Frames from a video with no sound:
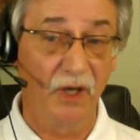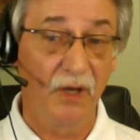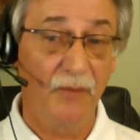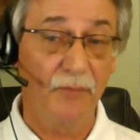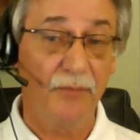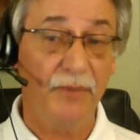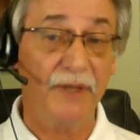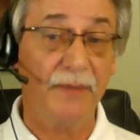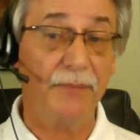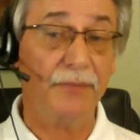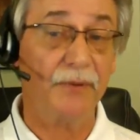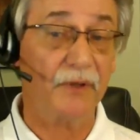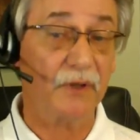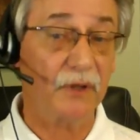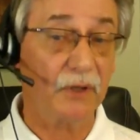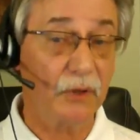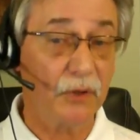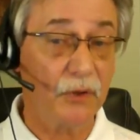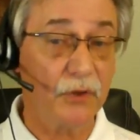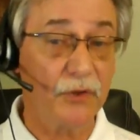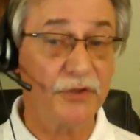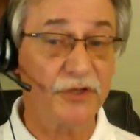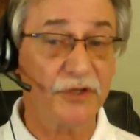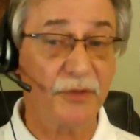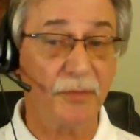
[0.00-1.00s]
People
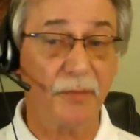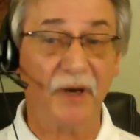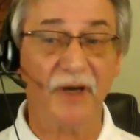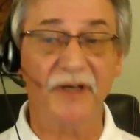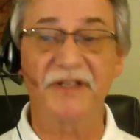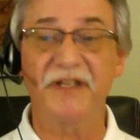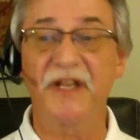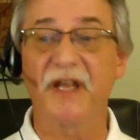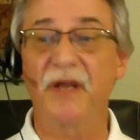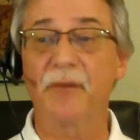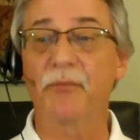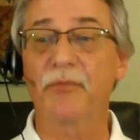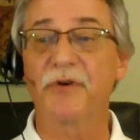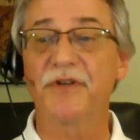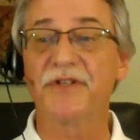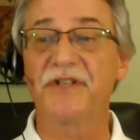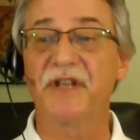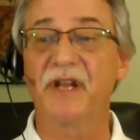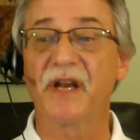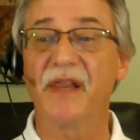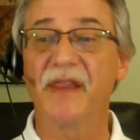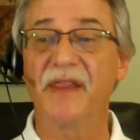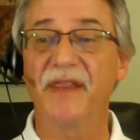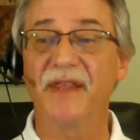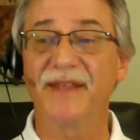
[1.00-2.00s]
lose about
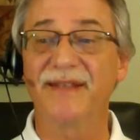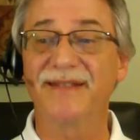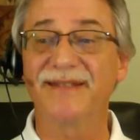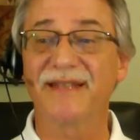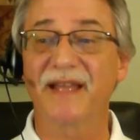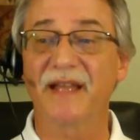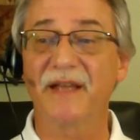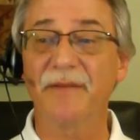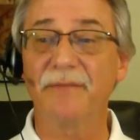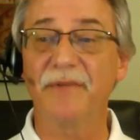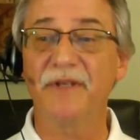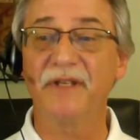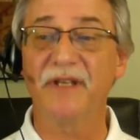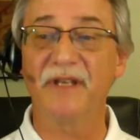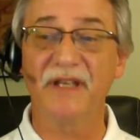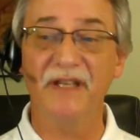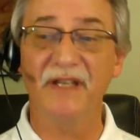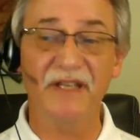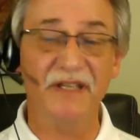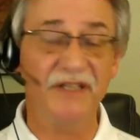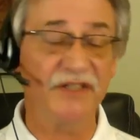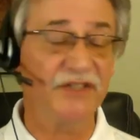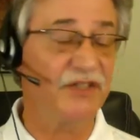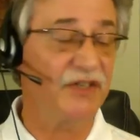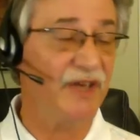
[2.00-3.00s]
10% of the excitement
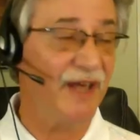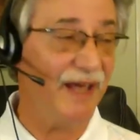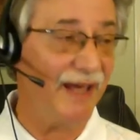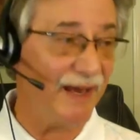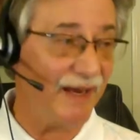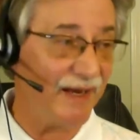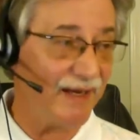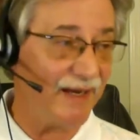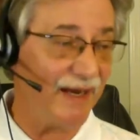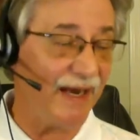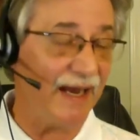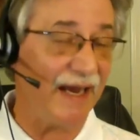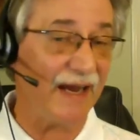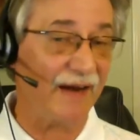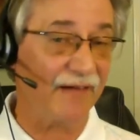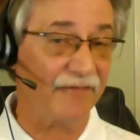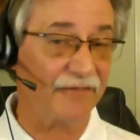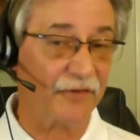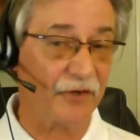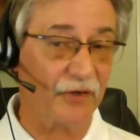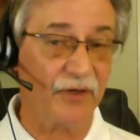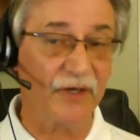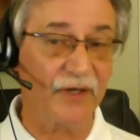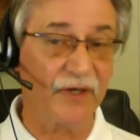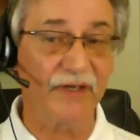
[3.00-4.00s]
each day
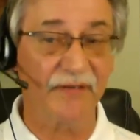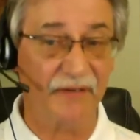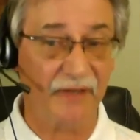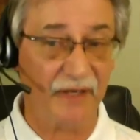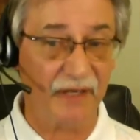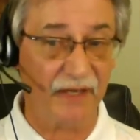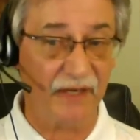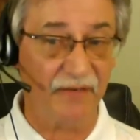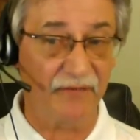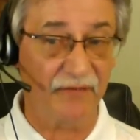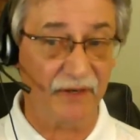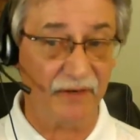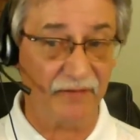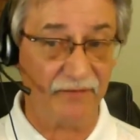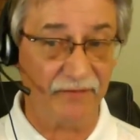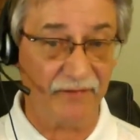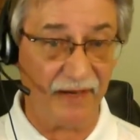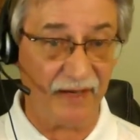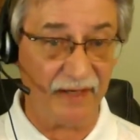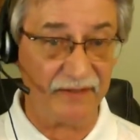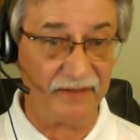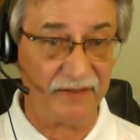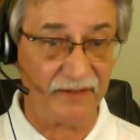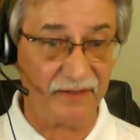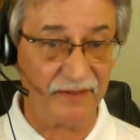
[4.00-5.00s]
after an
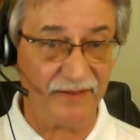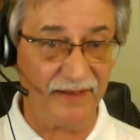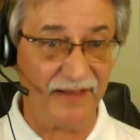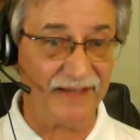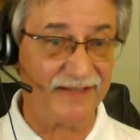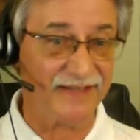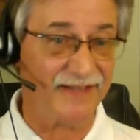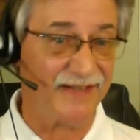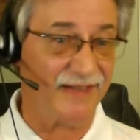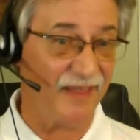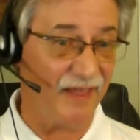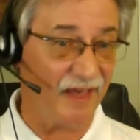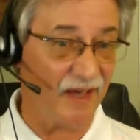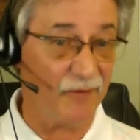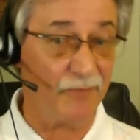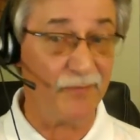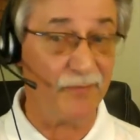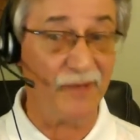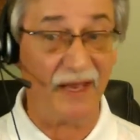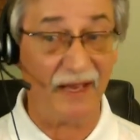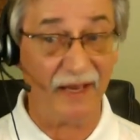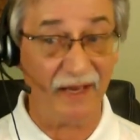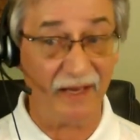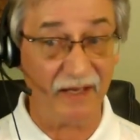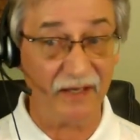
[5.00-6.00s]
event, and that's them
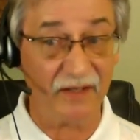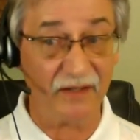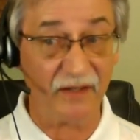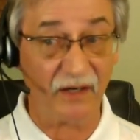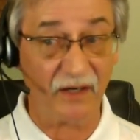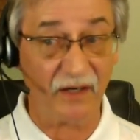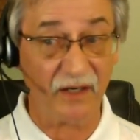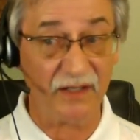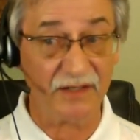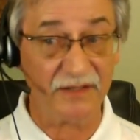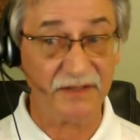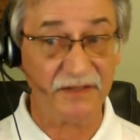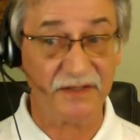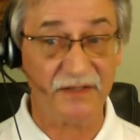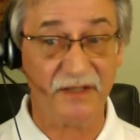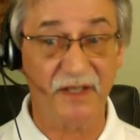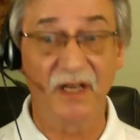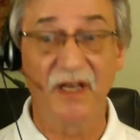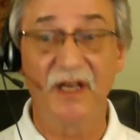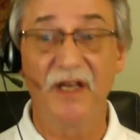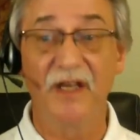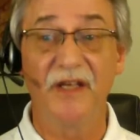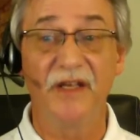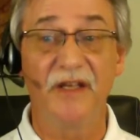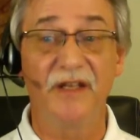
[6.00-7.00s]
and us.
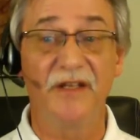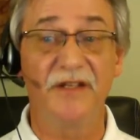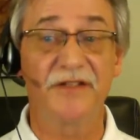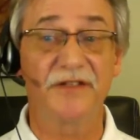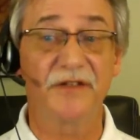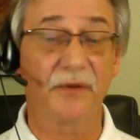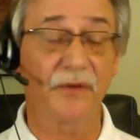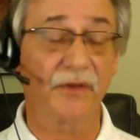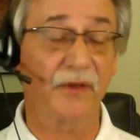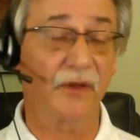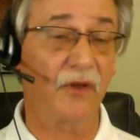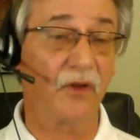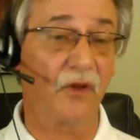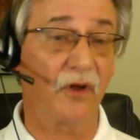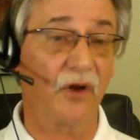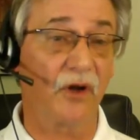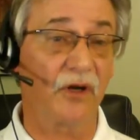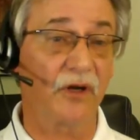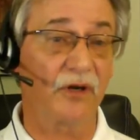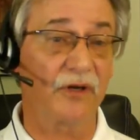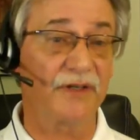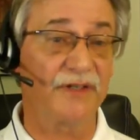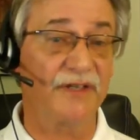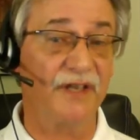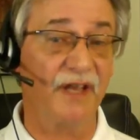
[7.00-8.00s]
And so the
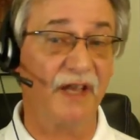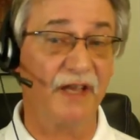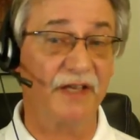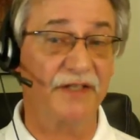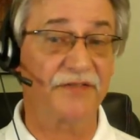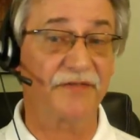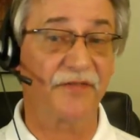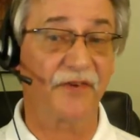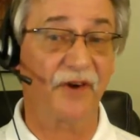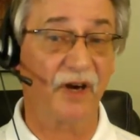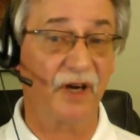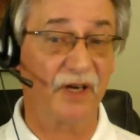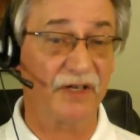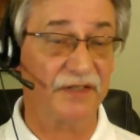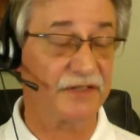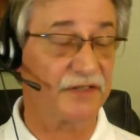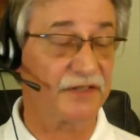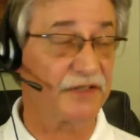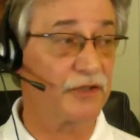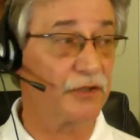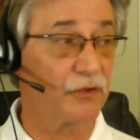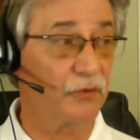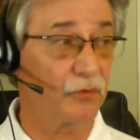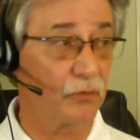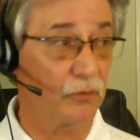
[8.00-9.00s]
longer it takes for us
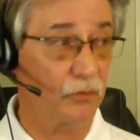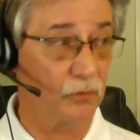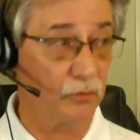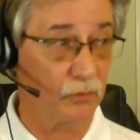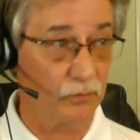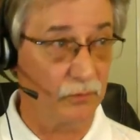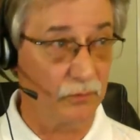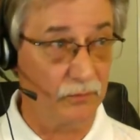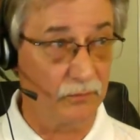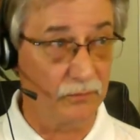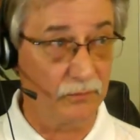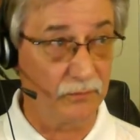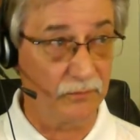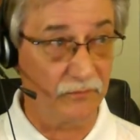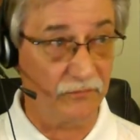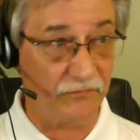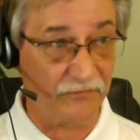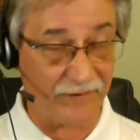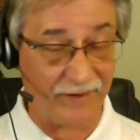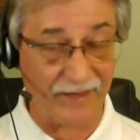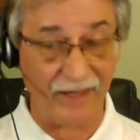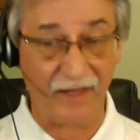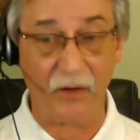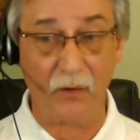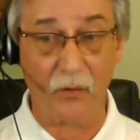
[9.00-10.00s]
to
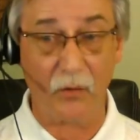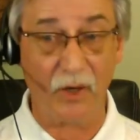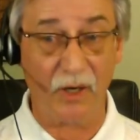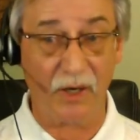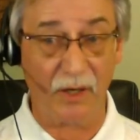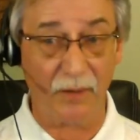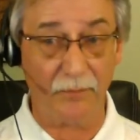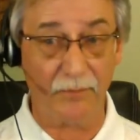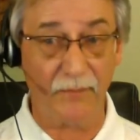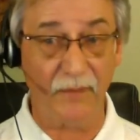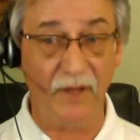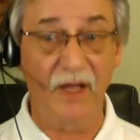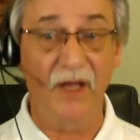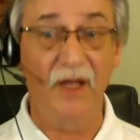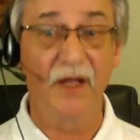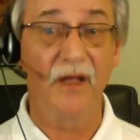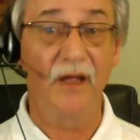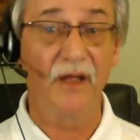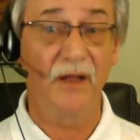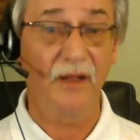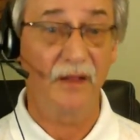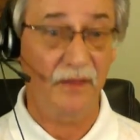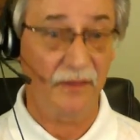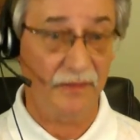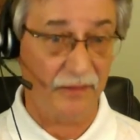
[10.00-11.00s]
follow up,
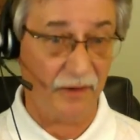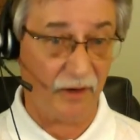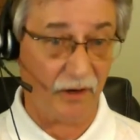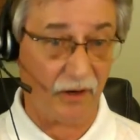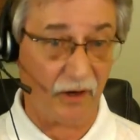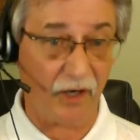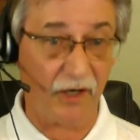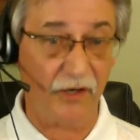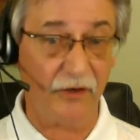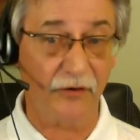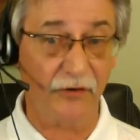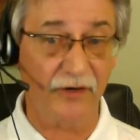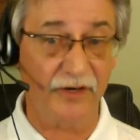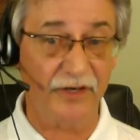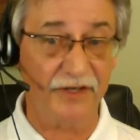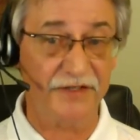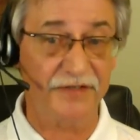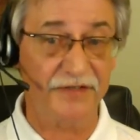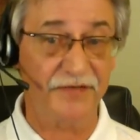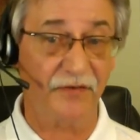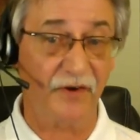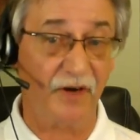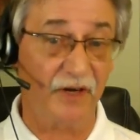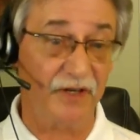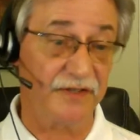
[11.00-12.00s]
the harder it is
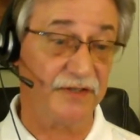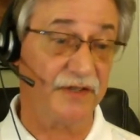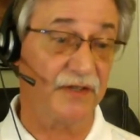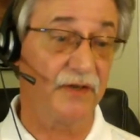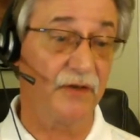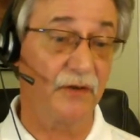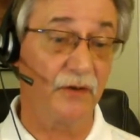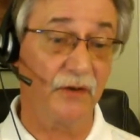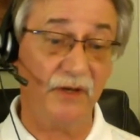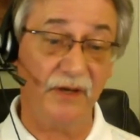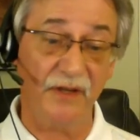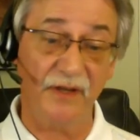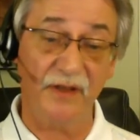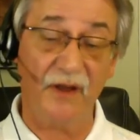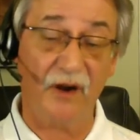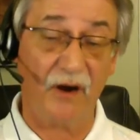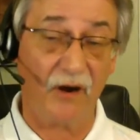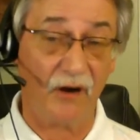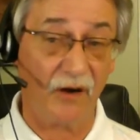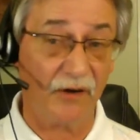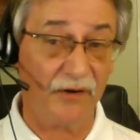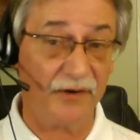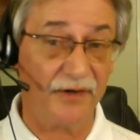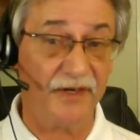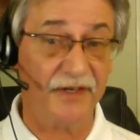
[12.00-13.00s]
for us to do it, and the
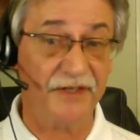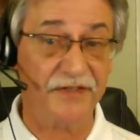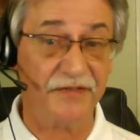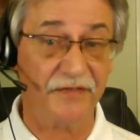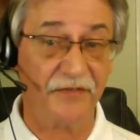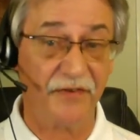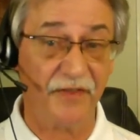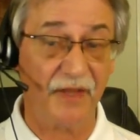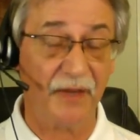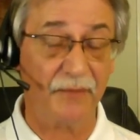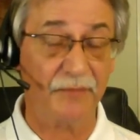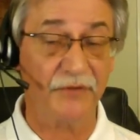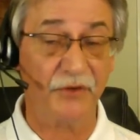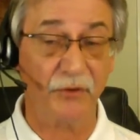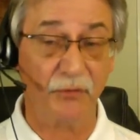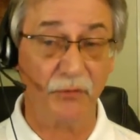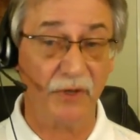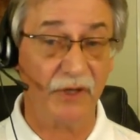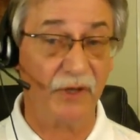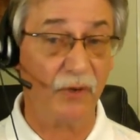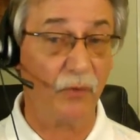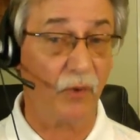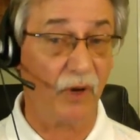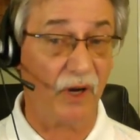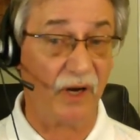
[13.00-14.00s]
harder it is for them to
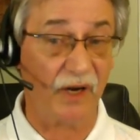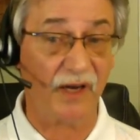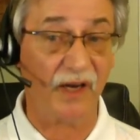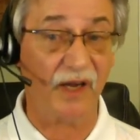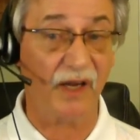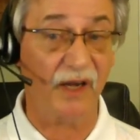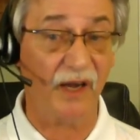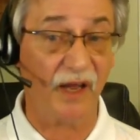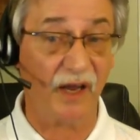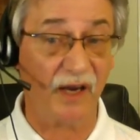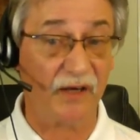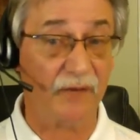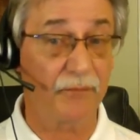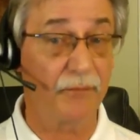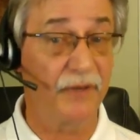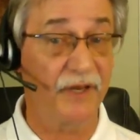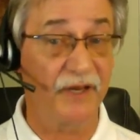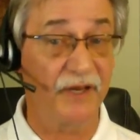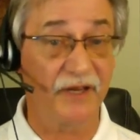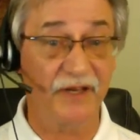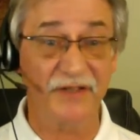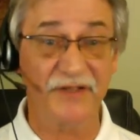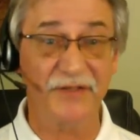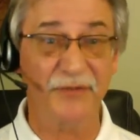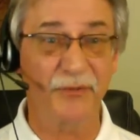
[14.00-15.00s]
really want to connect,
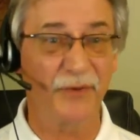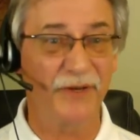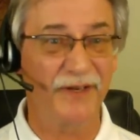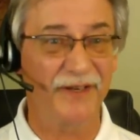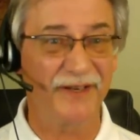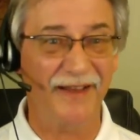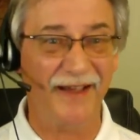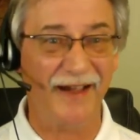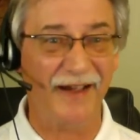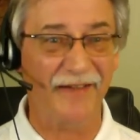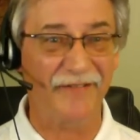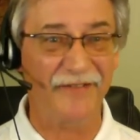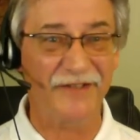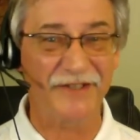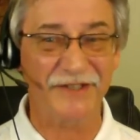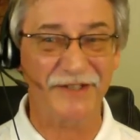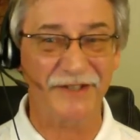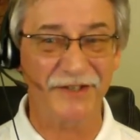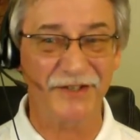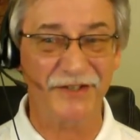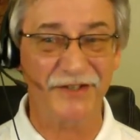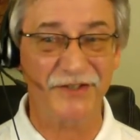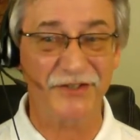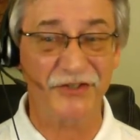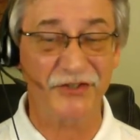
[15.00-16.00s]
because we obviously
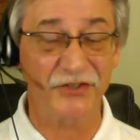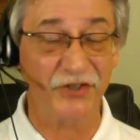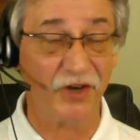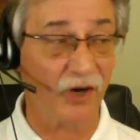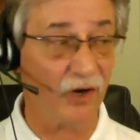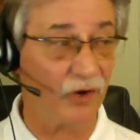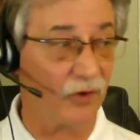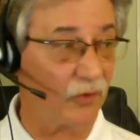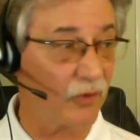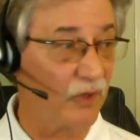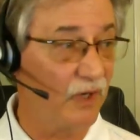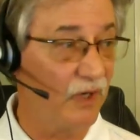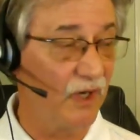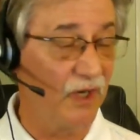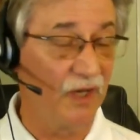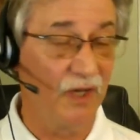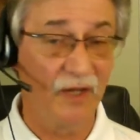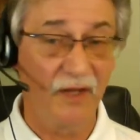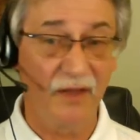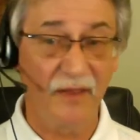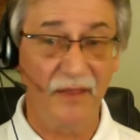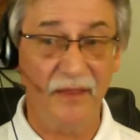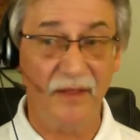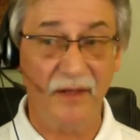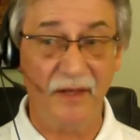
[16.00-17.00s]
didn't show
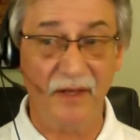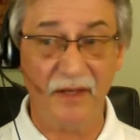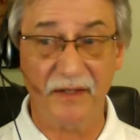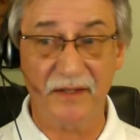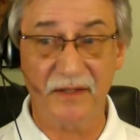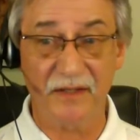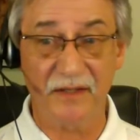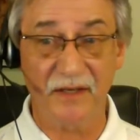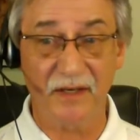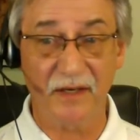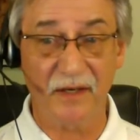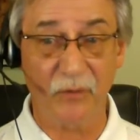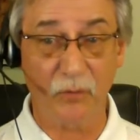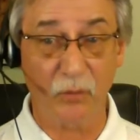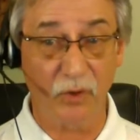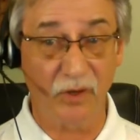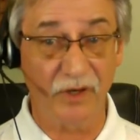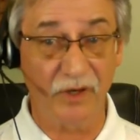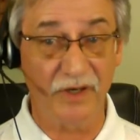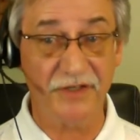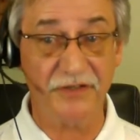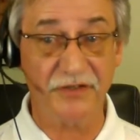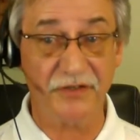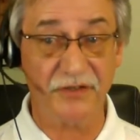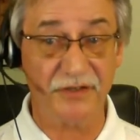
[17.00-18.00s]
that
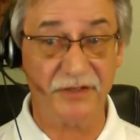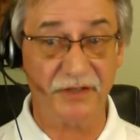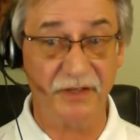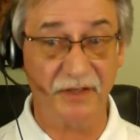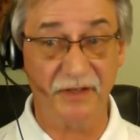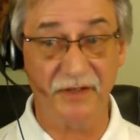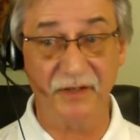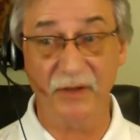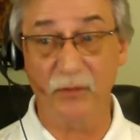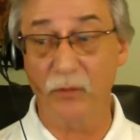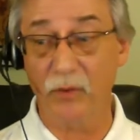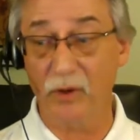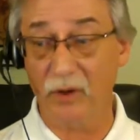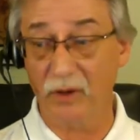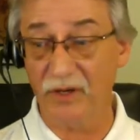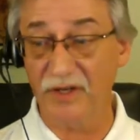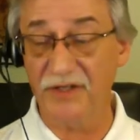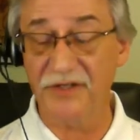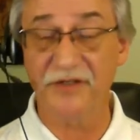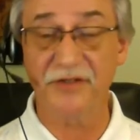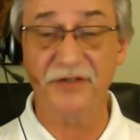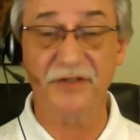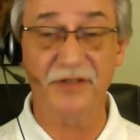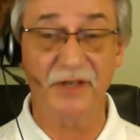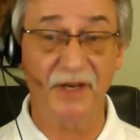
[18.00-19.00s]
we're
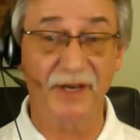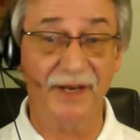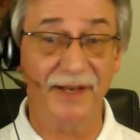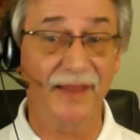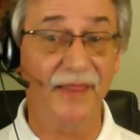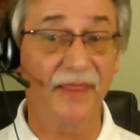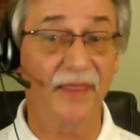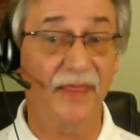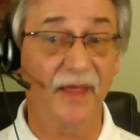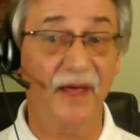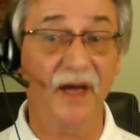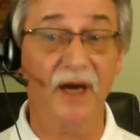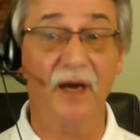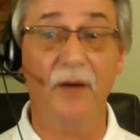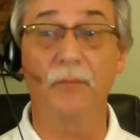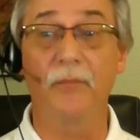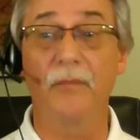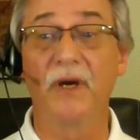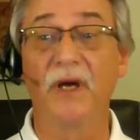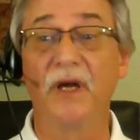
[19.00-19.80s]
interested in them.